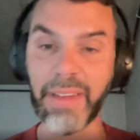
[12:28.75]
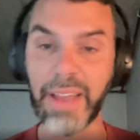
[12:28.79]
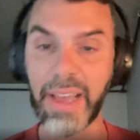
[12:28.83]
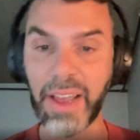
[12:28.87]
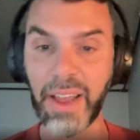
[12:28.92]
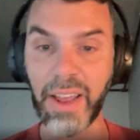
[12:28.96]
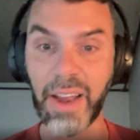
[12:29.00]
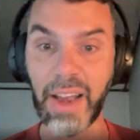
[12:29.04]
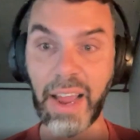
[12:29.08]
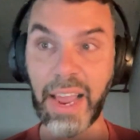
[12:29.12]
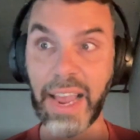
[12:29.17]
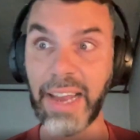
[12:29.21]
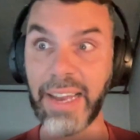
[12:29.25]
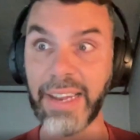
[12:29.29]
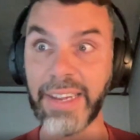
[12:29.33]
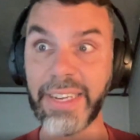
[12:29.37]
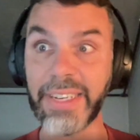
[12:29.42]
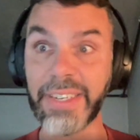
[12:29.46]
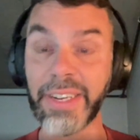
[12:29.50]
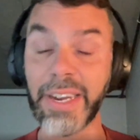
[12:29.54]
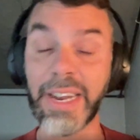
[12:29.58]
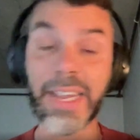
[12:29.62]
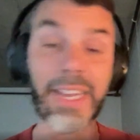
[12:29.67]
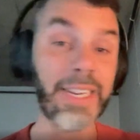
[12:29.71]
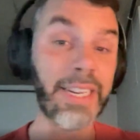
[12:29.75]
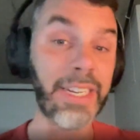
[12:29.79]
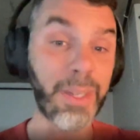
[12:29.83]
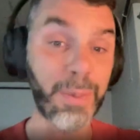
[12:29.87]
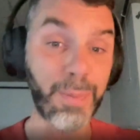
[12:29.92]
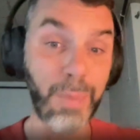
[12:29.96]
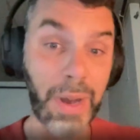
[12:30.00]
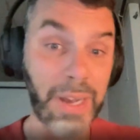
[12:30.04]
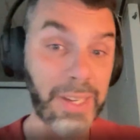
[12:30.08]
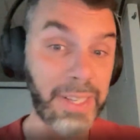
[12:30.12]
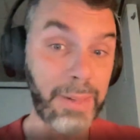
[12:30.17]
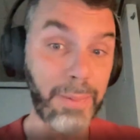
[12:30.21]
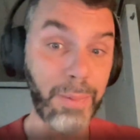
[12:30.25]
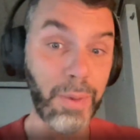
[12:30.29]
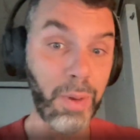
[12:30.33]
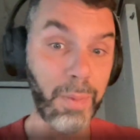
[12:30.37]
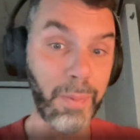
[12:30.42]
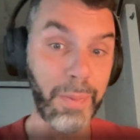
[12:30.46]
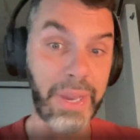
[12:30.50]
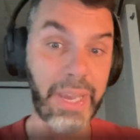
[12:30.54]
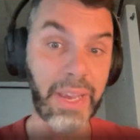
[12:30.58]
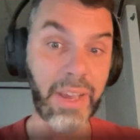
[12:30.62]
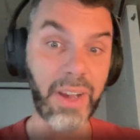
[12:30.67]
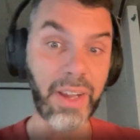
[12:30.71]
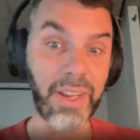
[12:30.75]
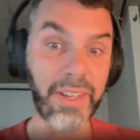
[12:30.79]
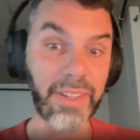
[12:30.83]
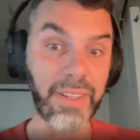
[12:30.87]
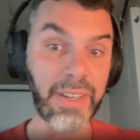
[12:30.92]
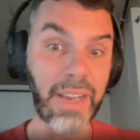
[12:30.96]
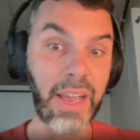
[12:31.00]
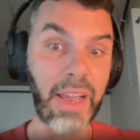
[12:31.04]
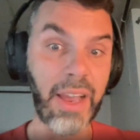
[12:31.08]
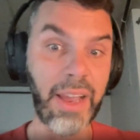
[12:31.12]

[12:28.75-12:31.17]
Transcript: Lila Descent, and it's possible because